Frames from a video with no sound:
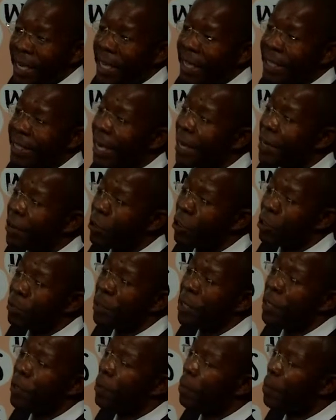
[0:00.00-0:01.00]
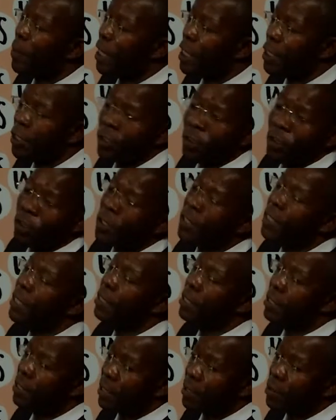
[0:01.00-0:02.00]
that had not been operational
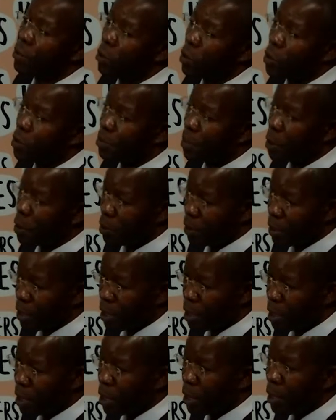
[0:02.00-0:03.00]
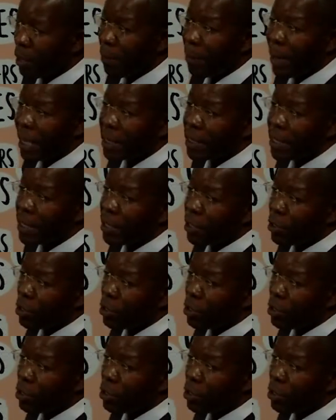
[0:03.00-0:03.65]
since it was built. But in